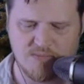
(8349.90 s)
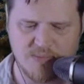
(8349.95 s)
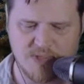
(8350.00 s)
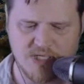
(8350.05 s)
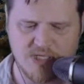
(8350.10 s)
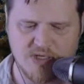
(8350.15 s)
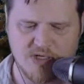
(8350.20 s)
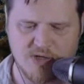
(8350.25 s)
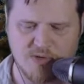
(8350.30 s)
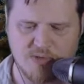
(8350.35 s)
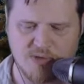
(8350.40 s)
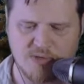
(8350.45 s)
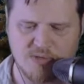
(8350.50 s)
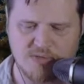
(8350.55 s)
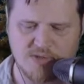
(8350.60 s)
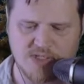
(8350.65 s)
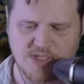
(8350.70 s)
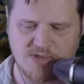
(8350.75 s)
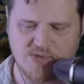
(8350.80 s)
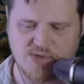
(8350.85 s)
But you know what
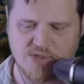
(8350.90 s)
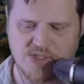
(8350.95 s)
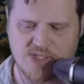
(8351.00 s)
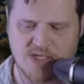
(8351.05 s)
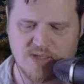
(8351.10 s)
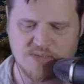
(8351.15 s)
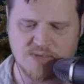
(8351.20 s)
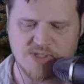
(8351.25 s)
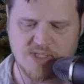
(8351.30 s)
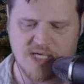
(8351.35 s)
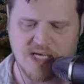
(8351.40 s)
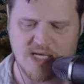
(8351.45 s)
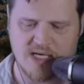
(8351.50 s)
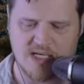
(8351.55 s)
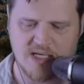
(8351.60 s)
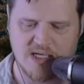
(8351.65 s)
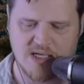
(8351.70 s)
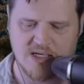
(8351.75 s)
was interesting was that